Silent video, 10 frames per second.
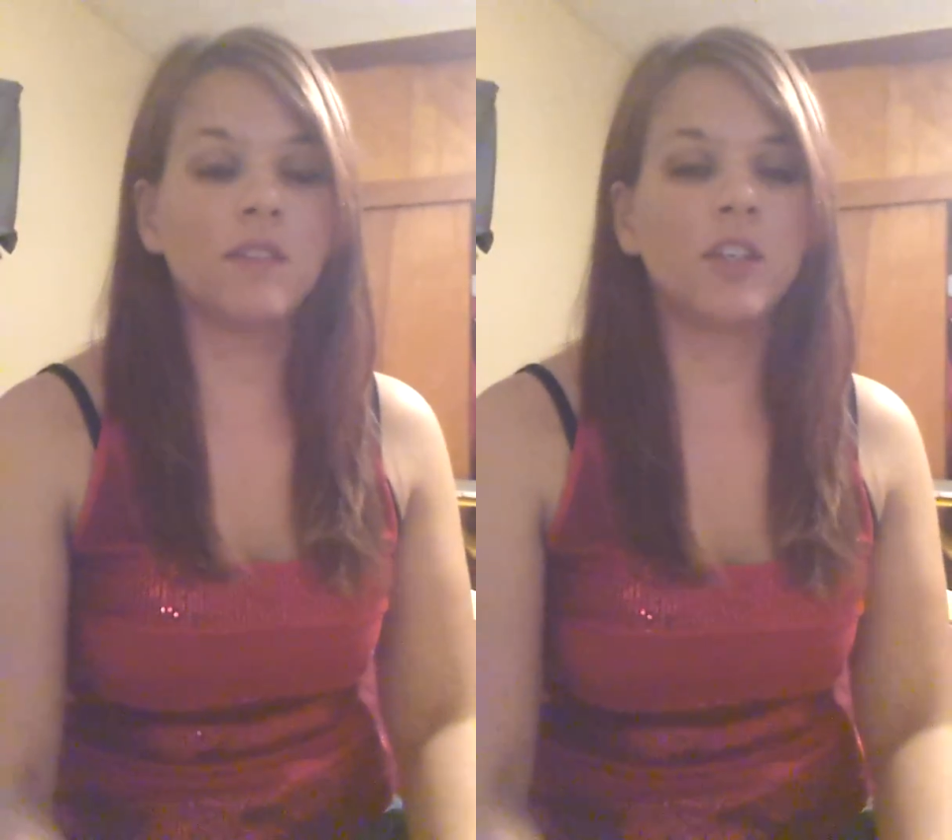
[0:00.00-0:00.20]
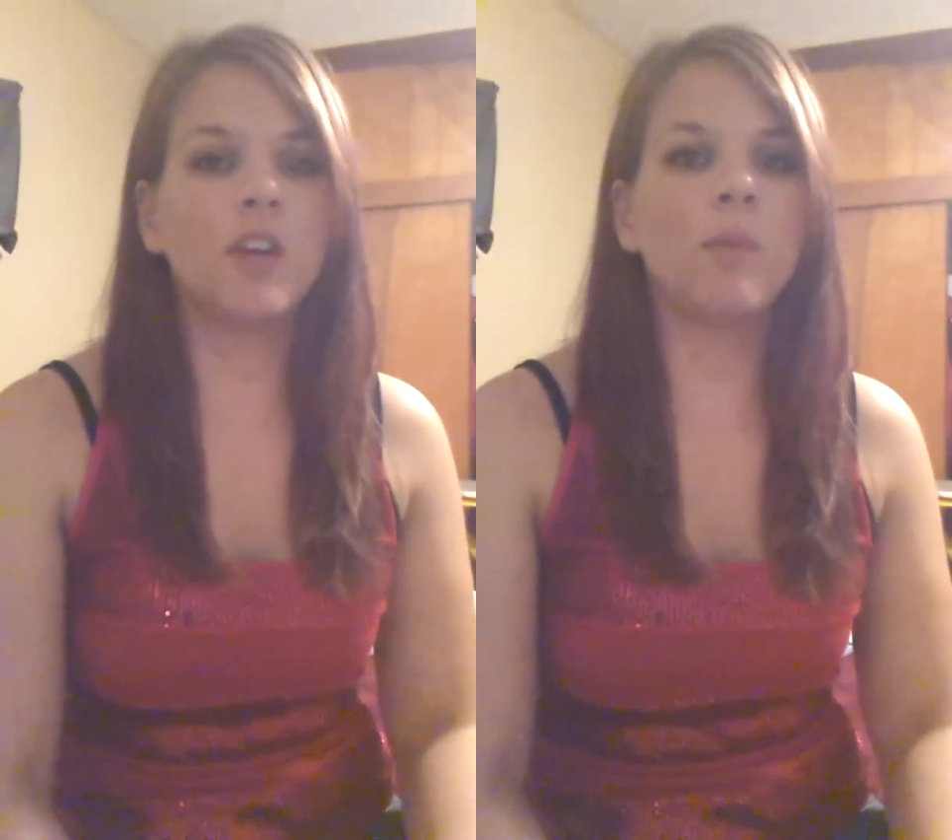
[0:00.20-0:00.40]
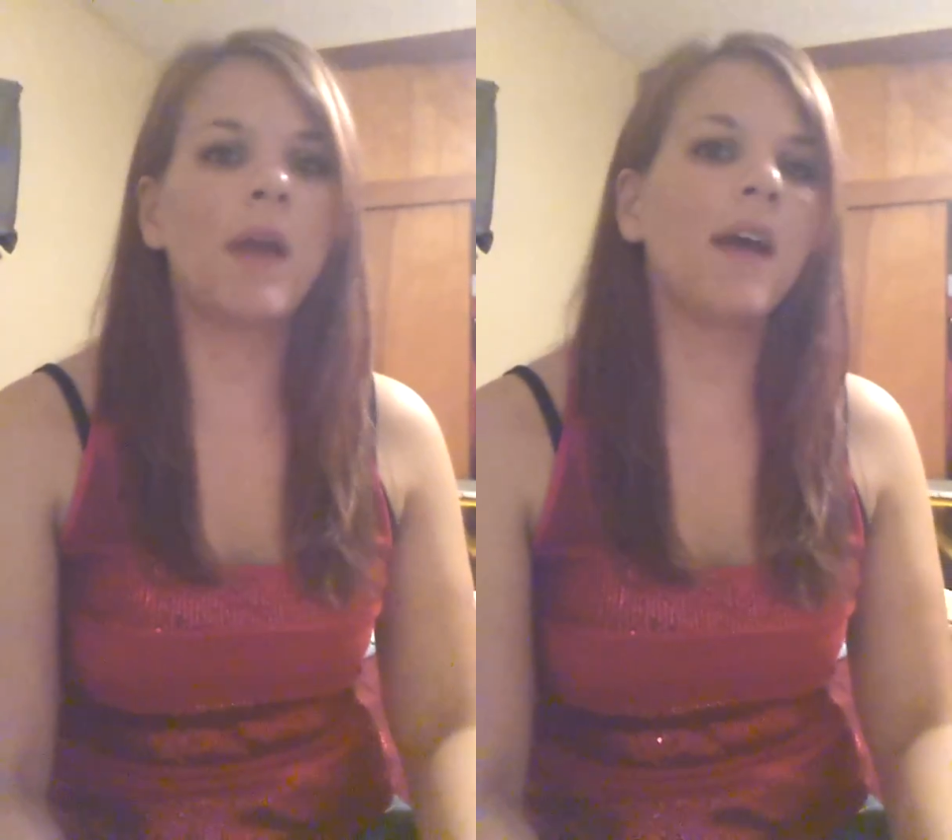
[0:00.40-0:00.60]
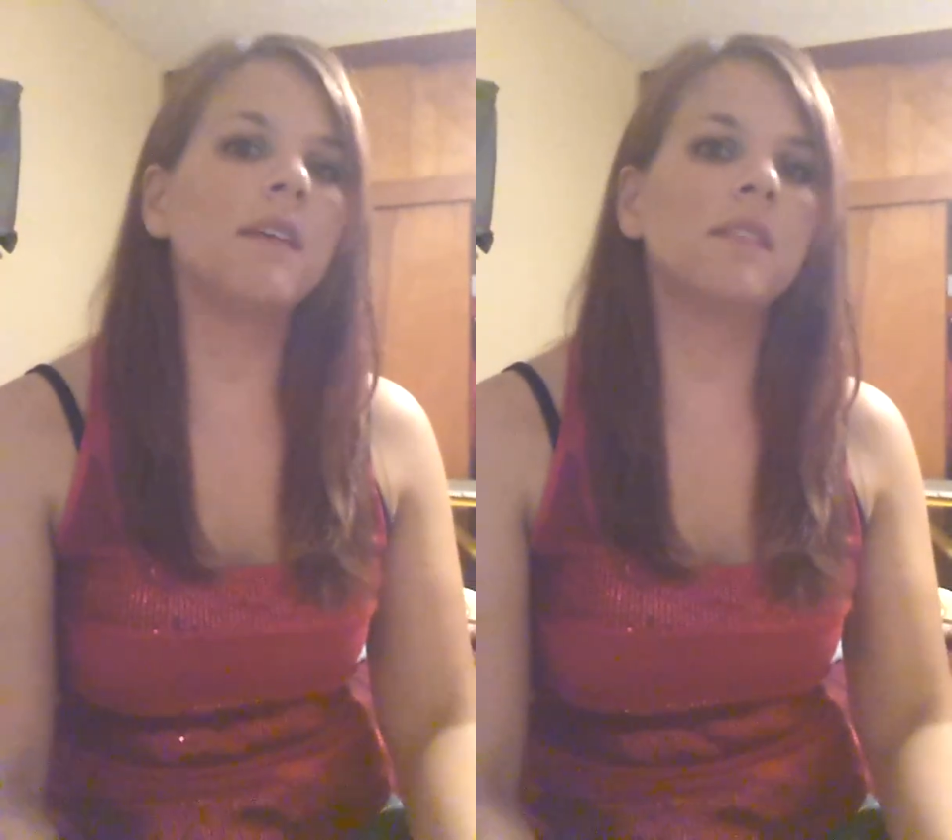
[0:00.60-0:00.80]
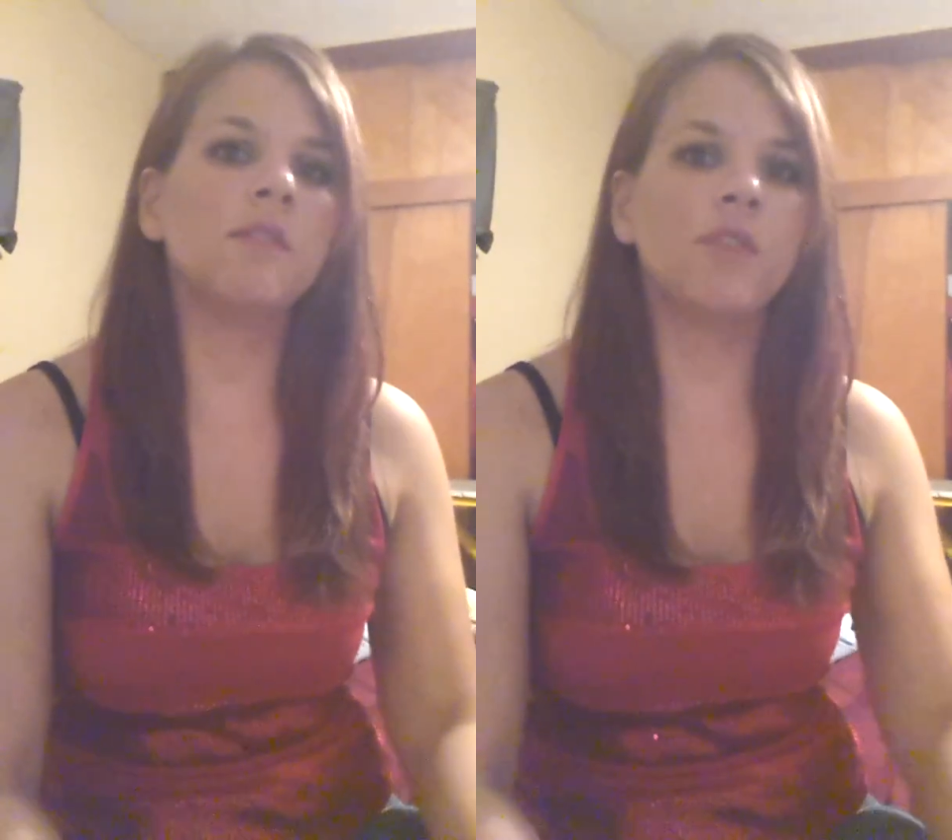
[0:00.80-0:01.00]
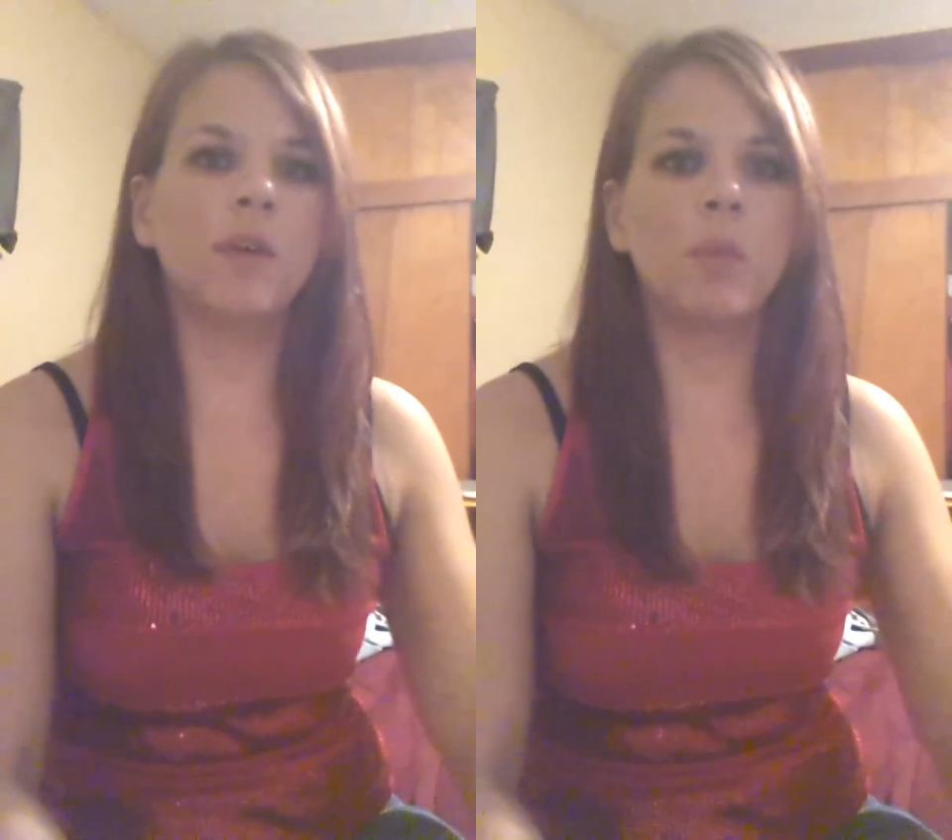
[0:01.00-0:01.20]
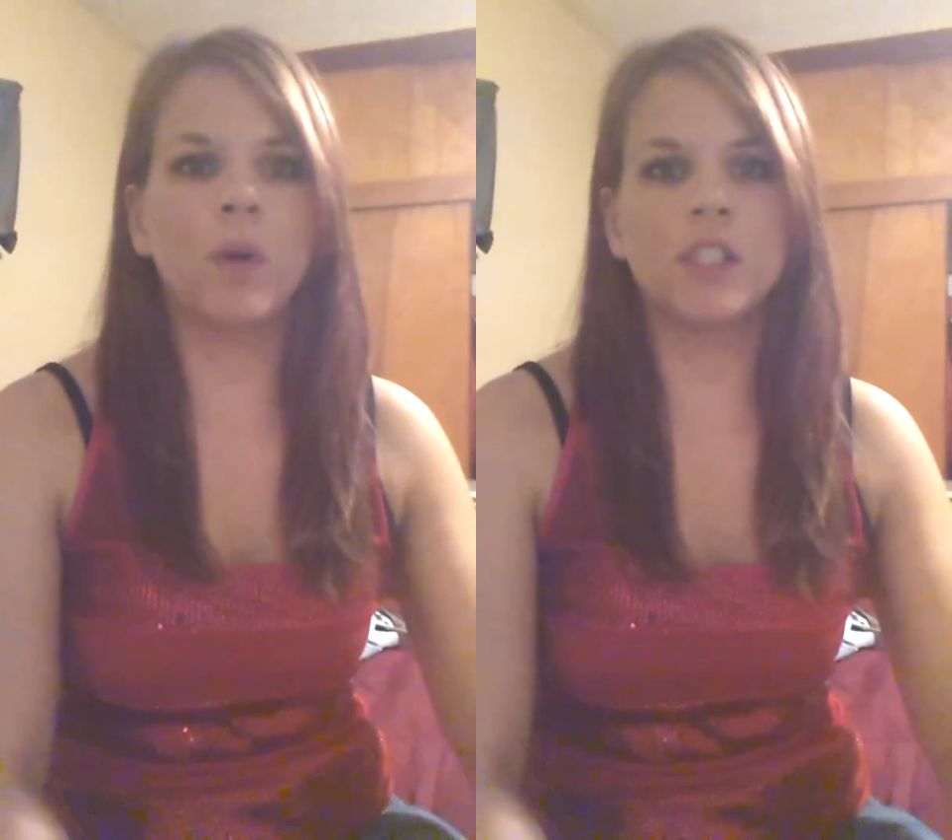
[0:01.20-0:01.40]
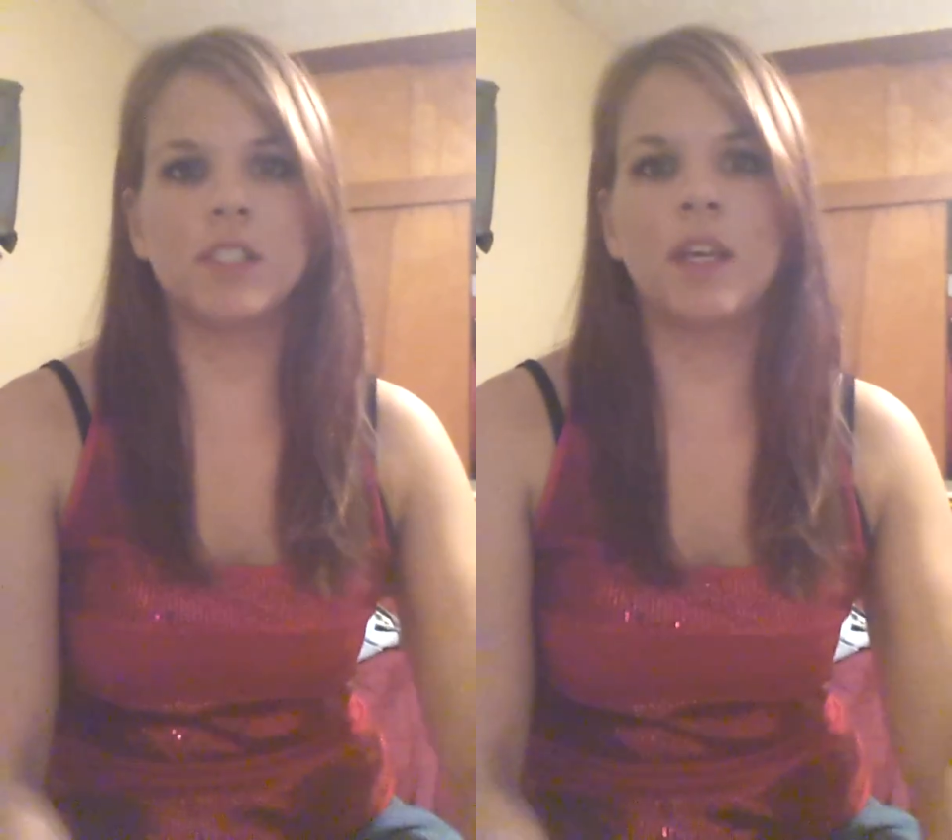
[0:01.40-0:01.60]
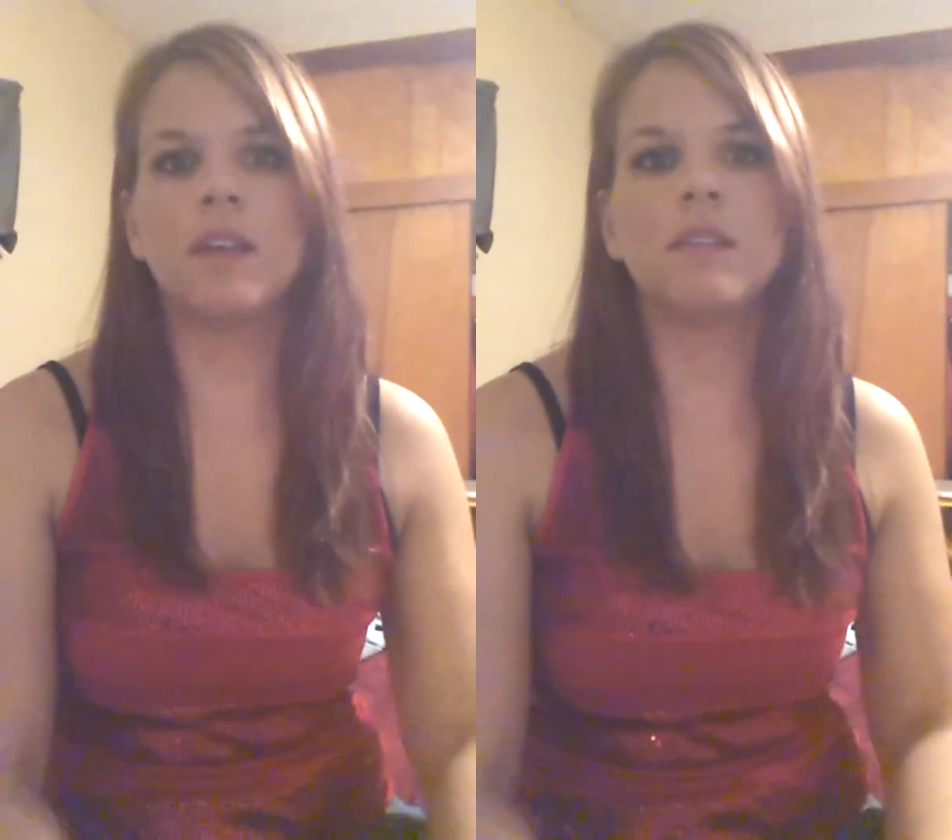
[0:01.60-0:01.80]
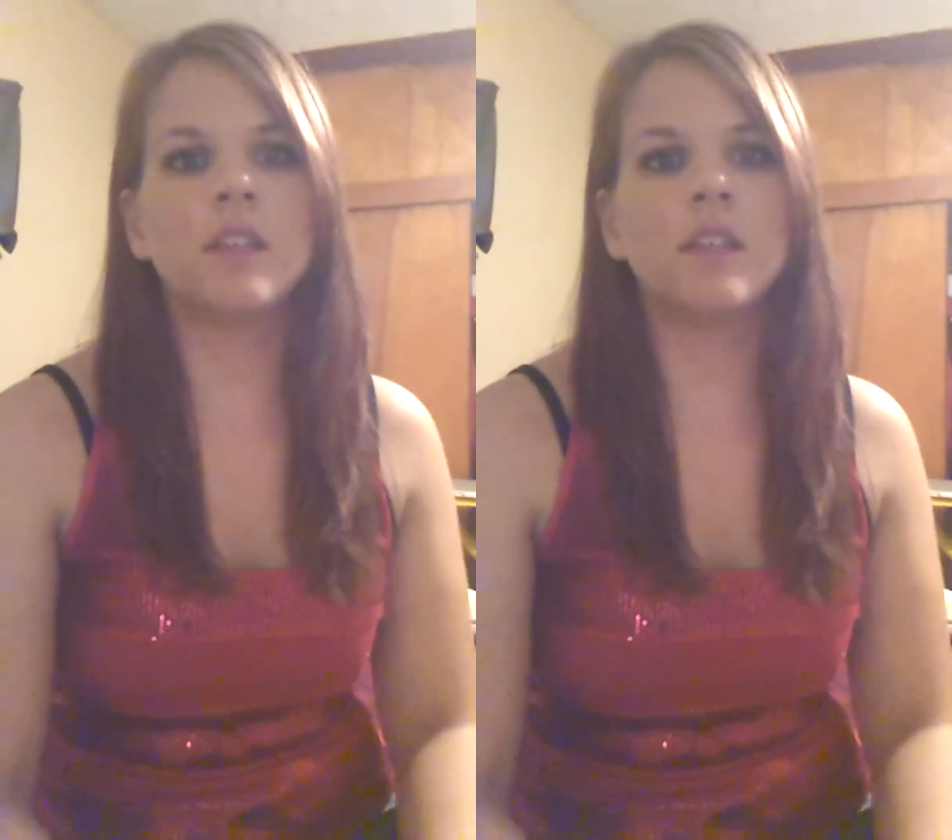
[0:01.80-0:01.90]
to go past the front porch test,